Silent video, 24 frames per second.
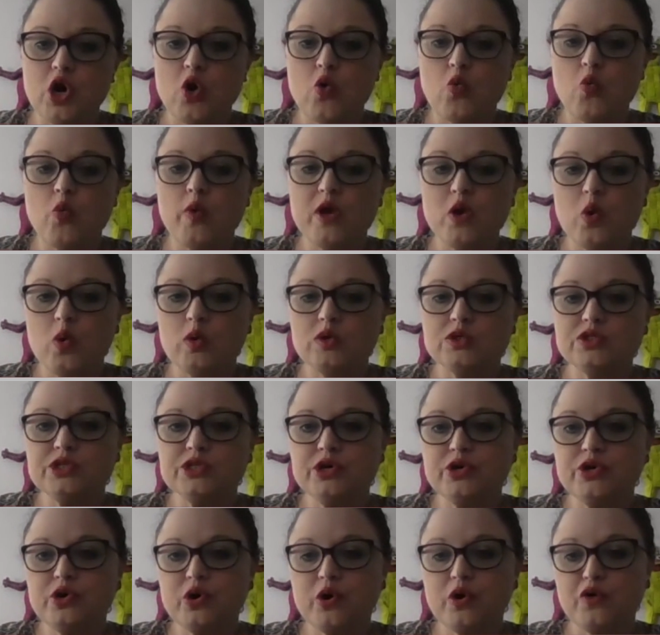we
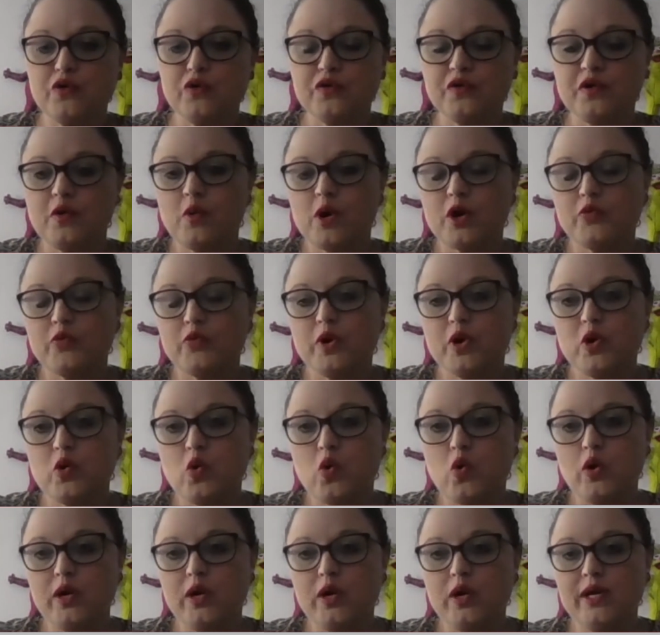also go through what we
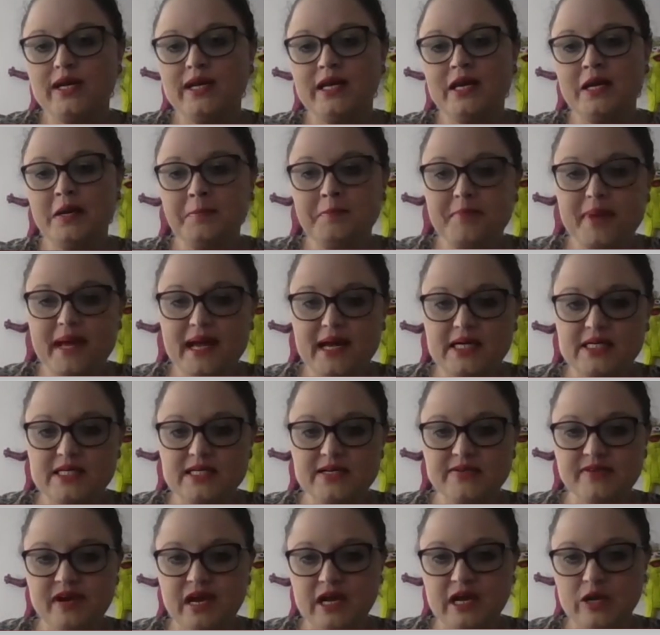call an
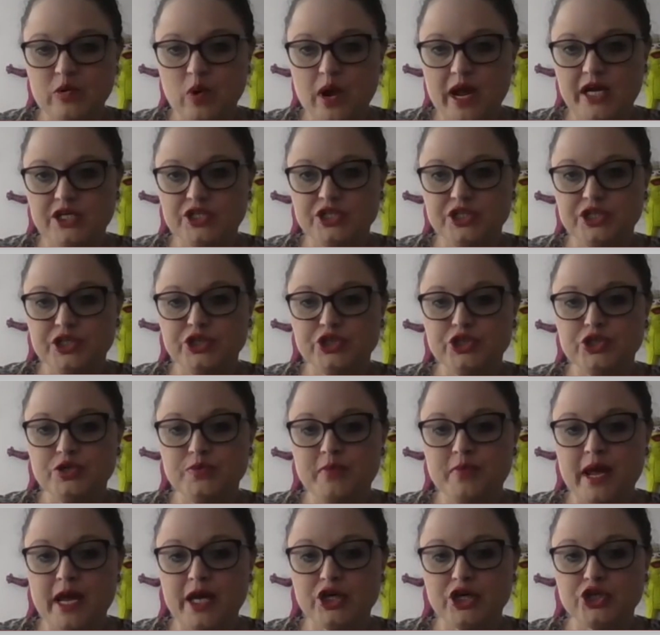impact evaluation to
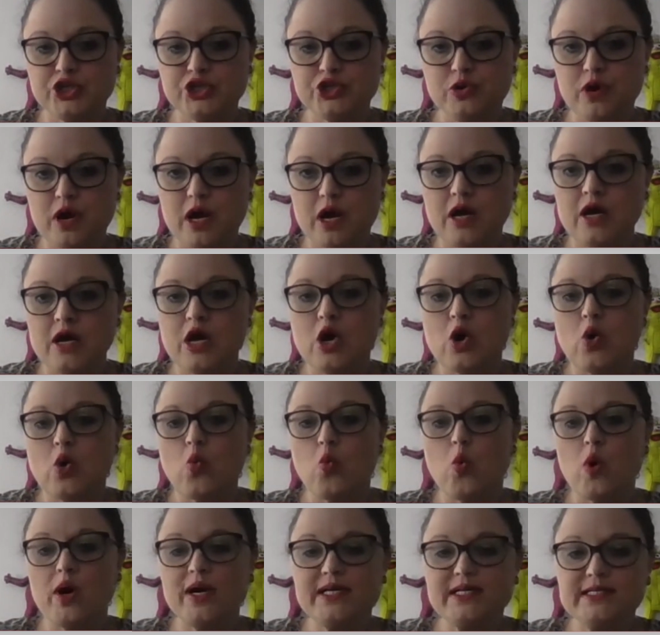make sure
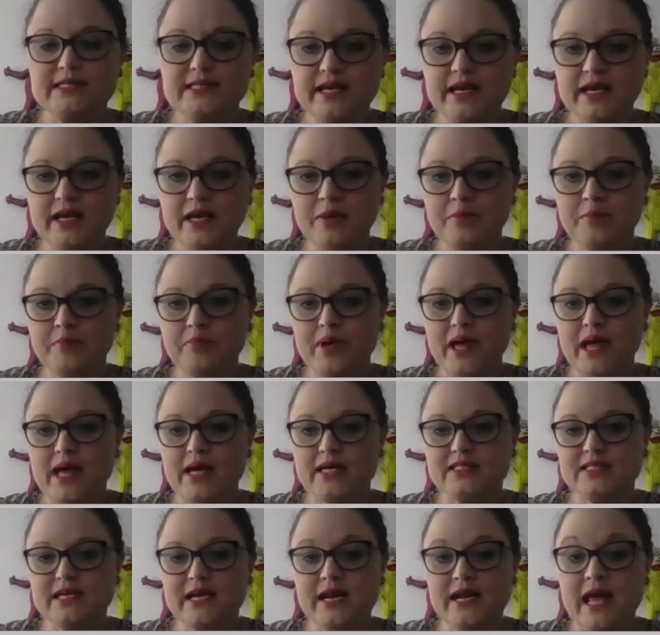what is the
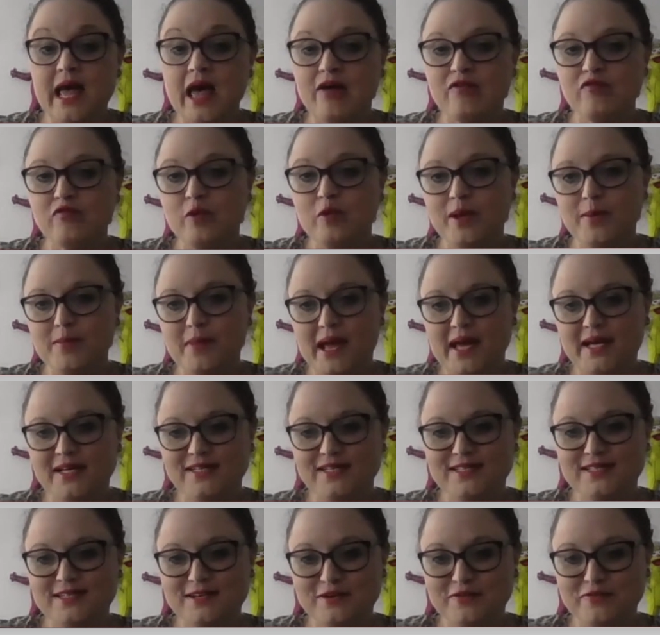impact and have we made
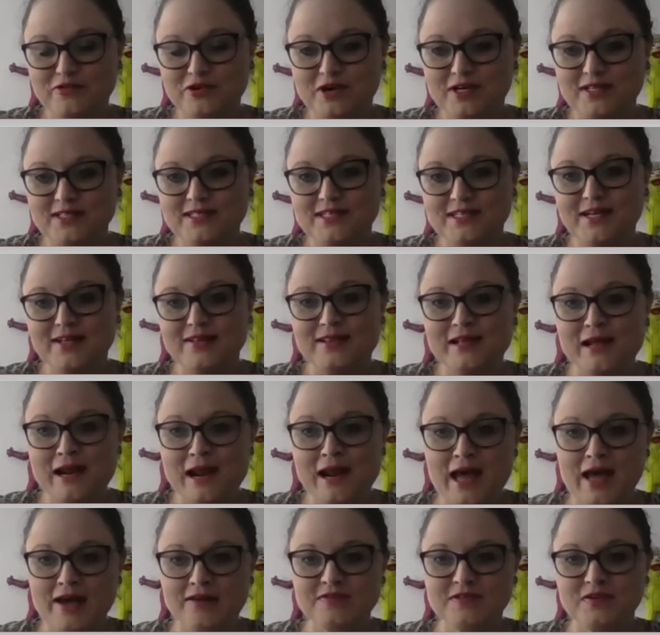a difference in the
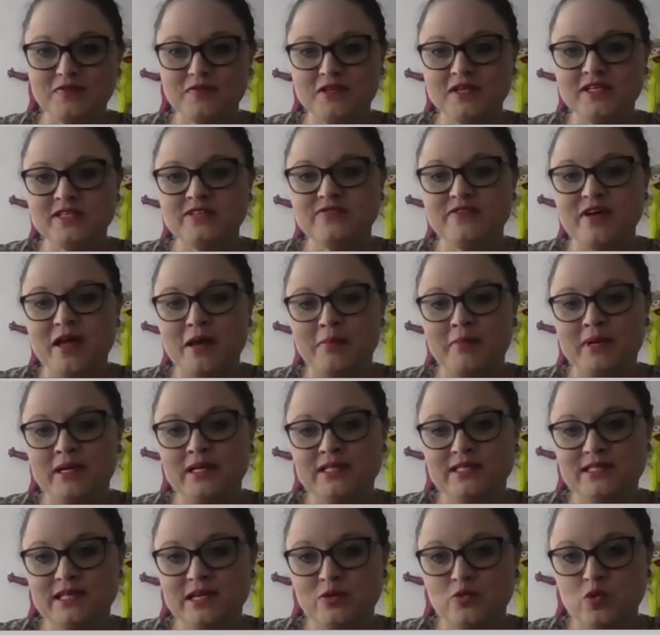lives of these
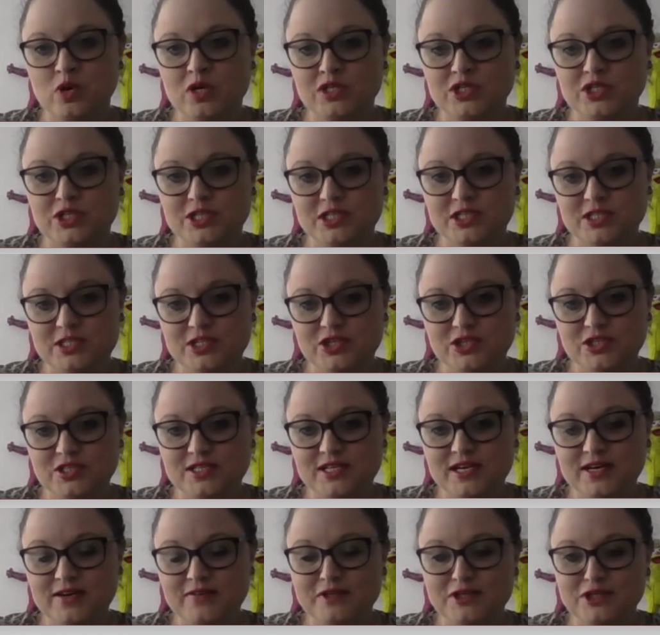families that watch the t-
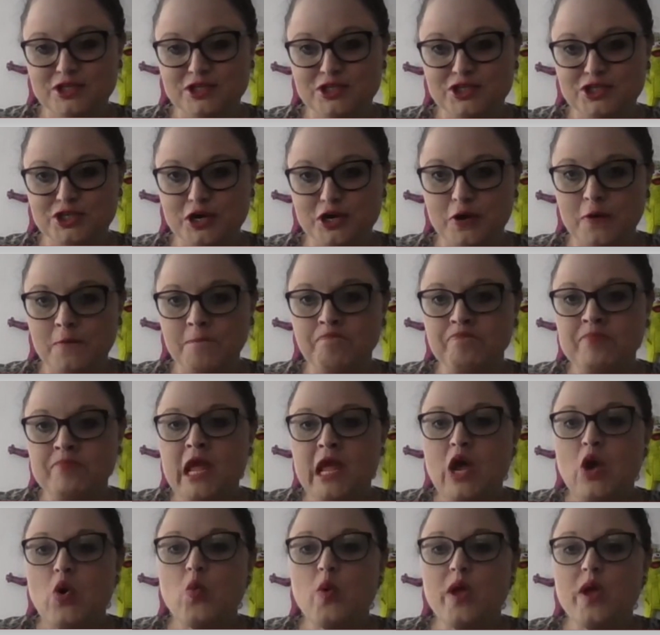television show.
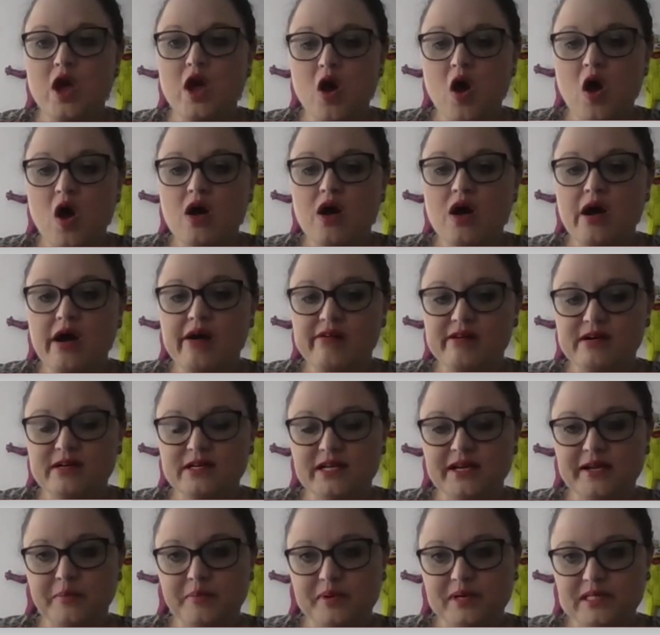We are
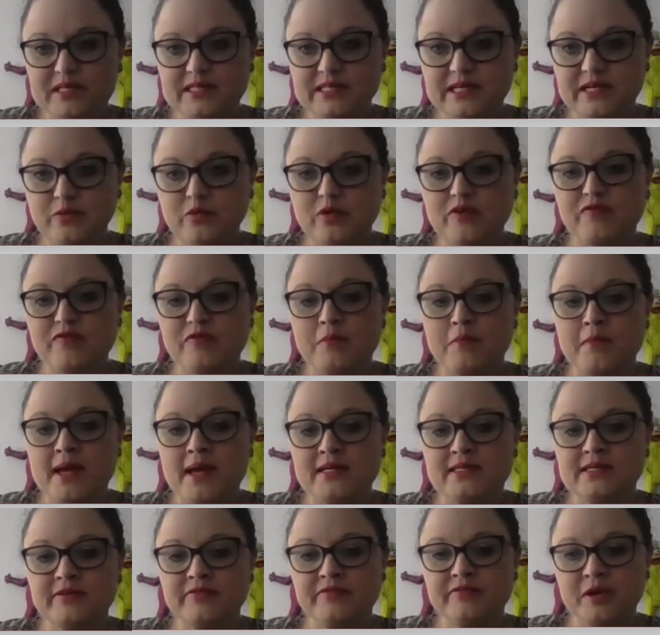currently busy with a
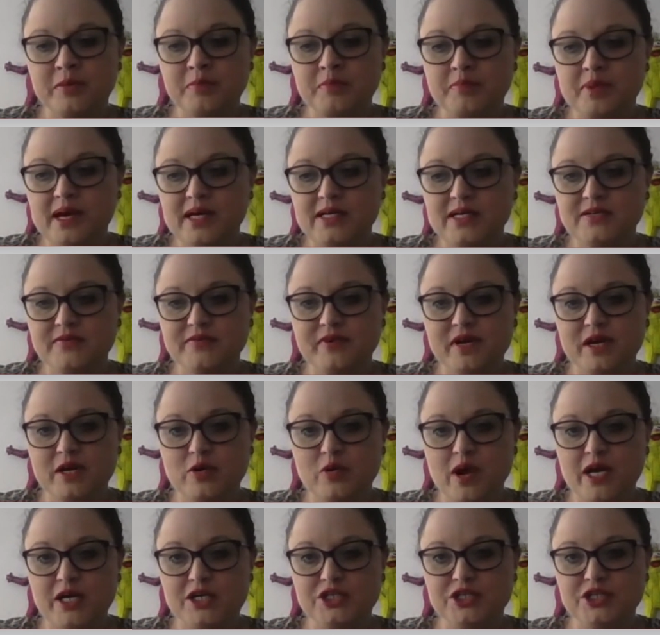massive impact
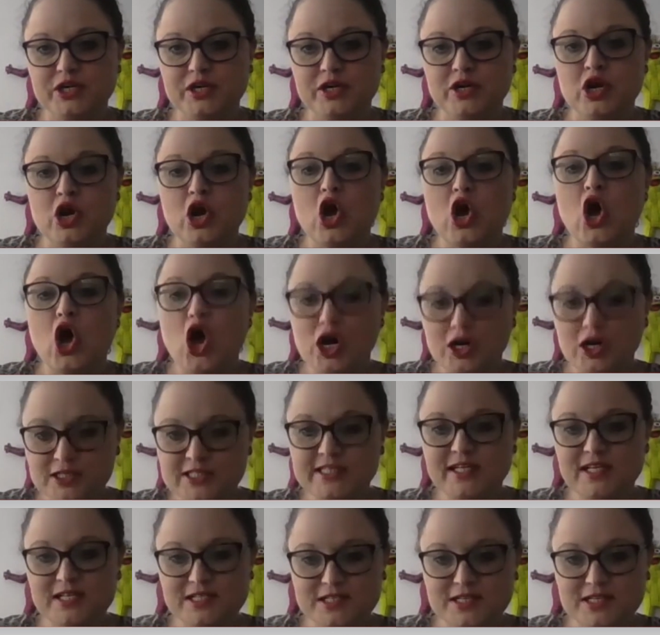evaluation on
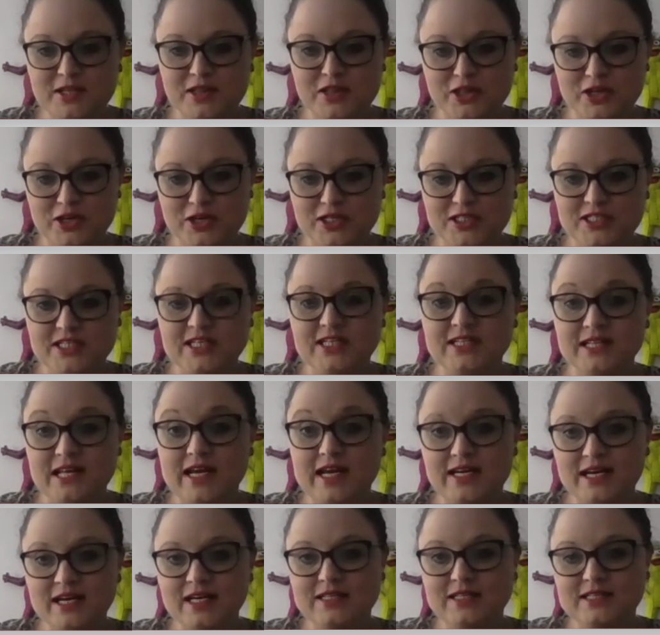season 13
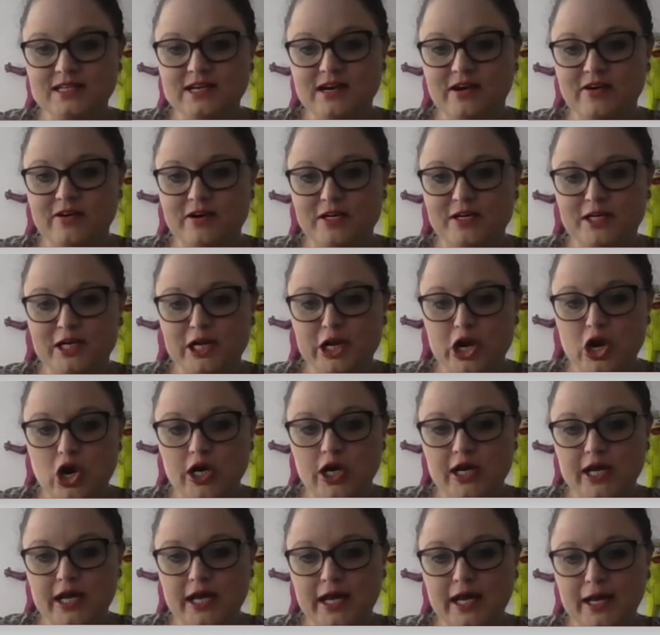that is currently
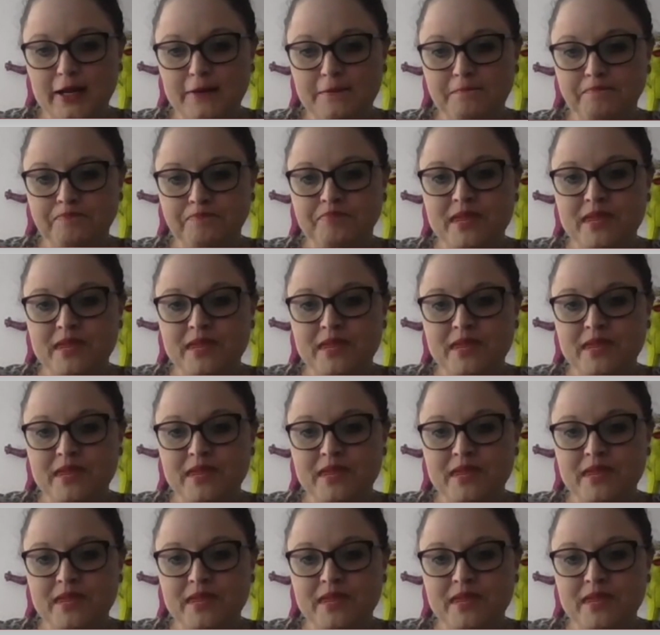on air.